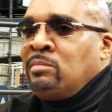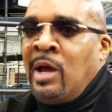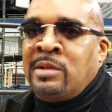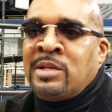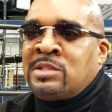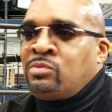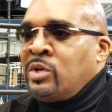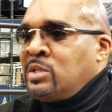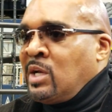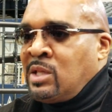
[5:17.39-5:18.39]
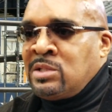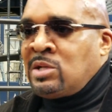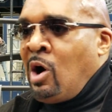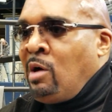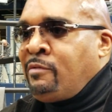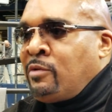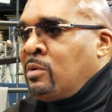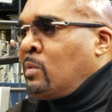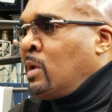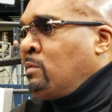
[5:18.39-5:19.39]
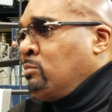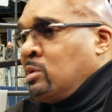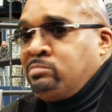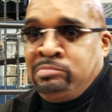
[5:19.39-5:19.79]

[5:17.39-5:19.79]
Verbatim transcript: a this ridiculous offer or whatever, we,